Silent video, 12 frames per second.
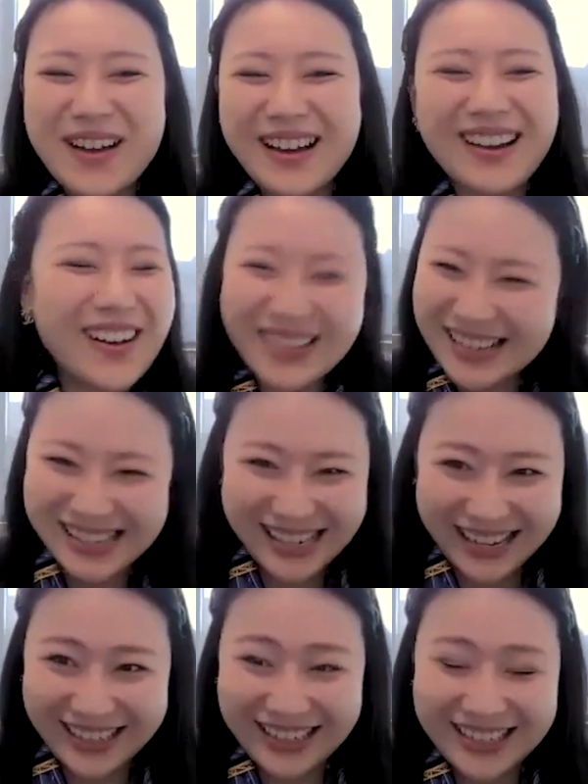But all these
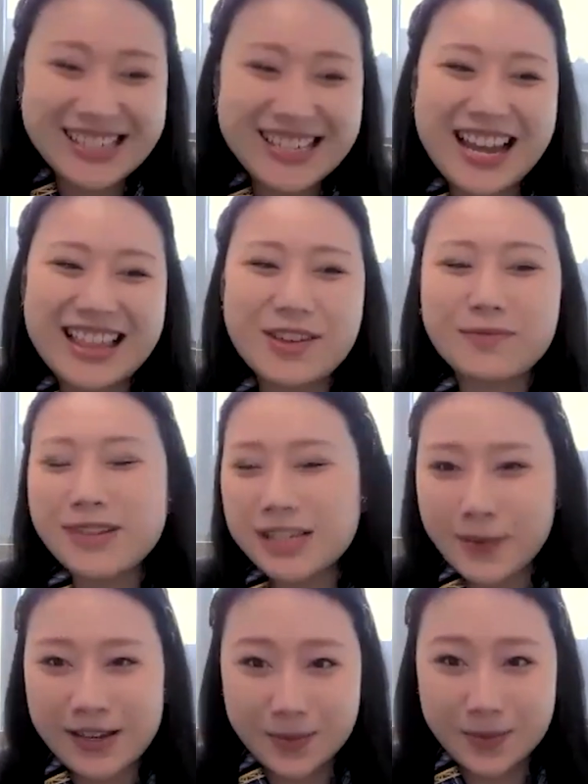standards take the
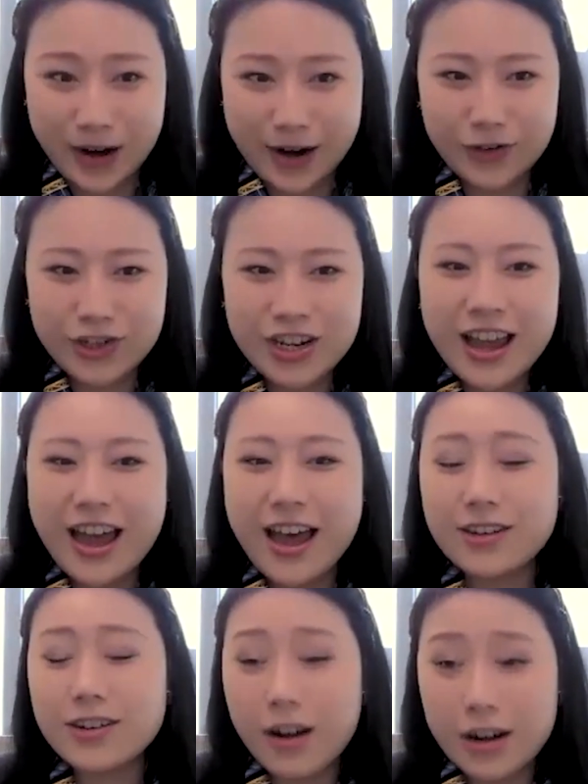risk-based approach
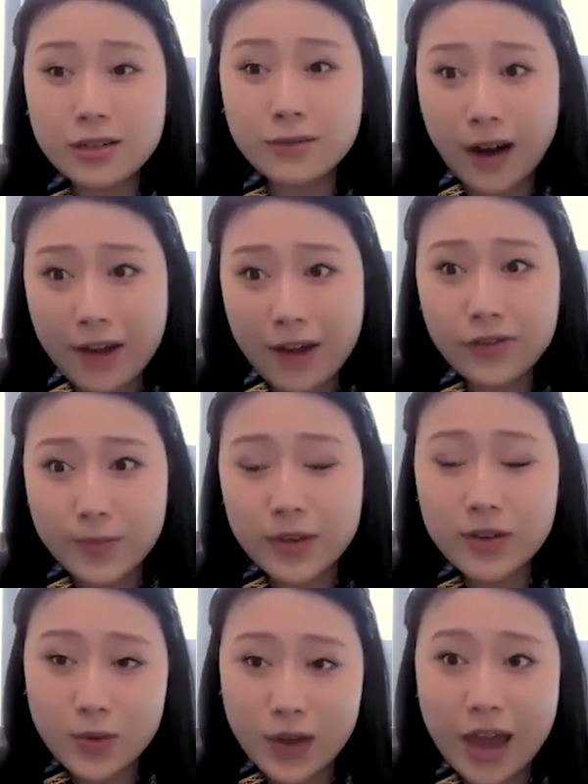and are derived from
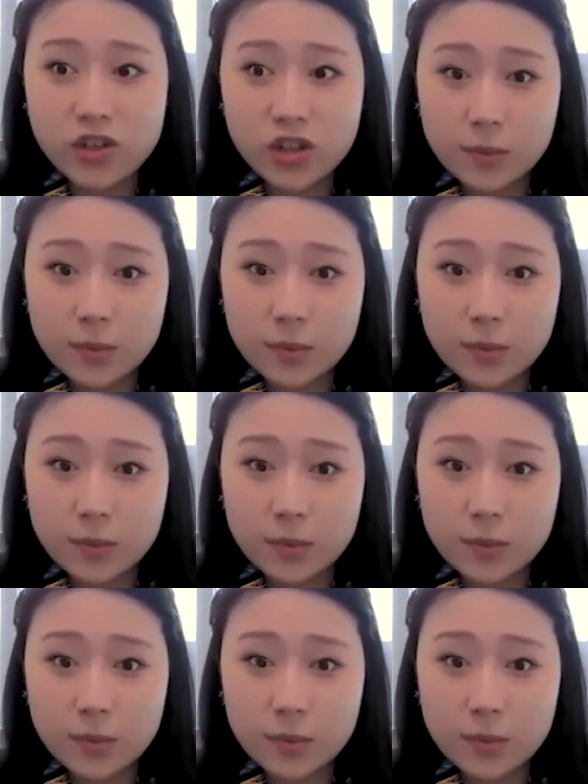the UK